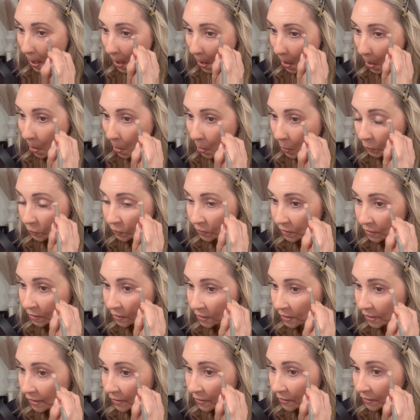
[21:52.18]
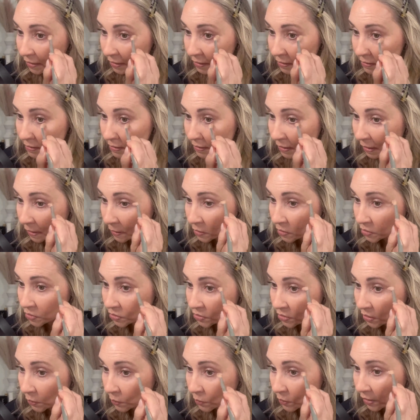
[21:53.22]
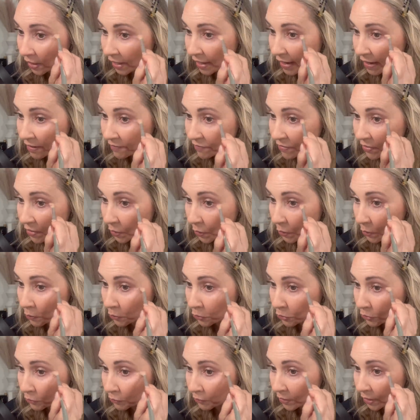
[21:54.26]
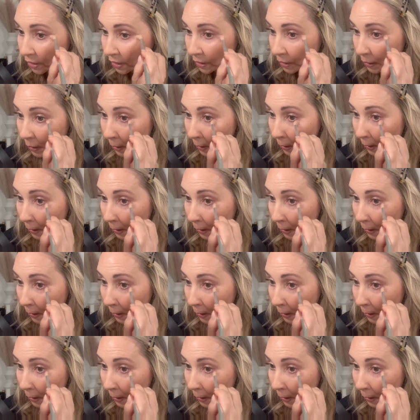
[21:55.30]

only in areas that I don't have the oh three.